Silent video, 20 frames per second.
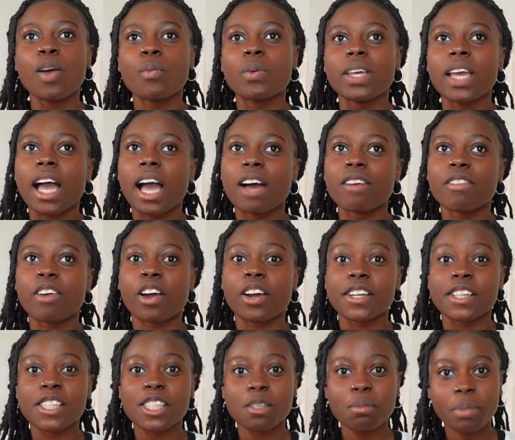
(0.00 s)
We have our
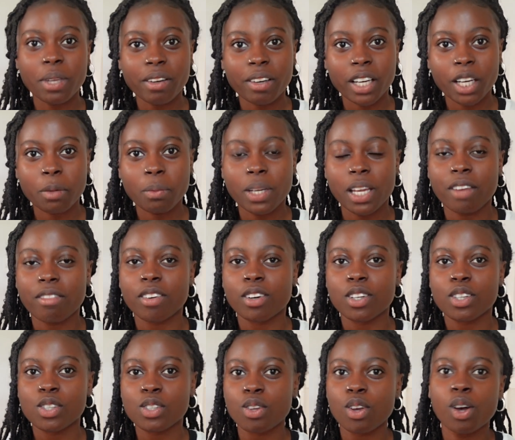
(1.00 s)
spirit, we have
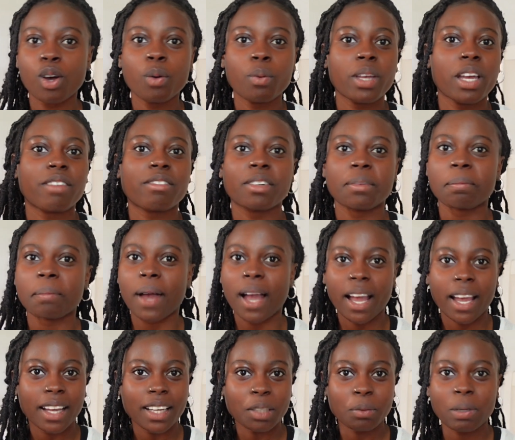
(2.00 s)
our soul, we have our
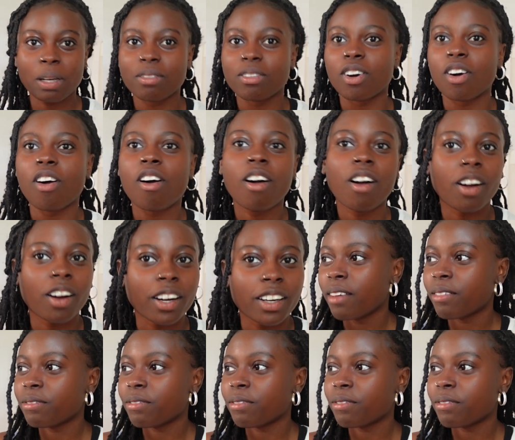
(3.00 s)
mind, we have our heart.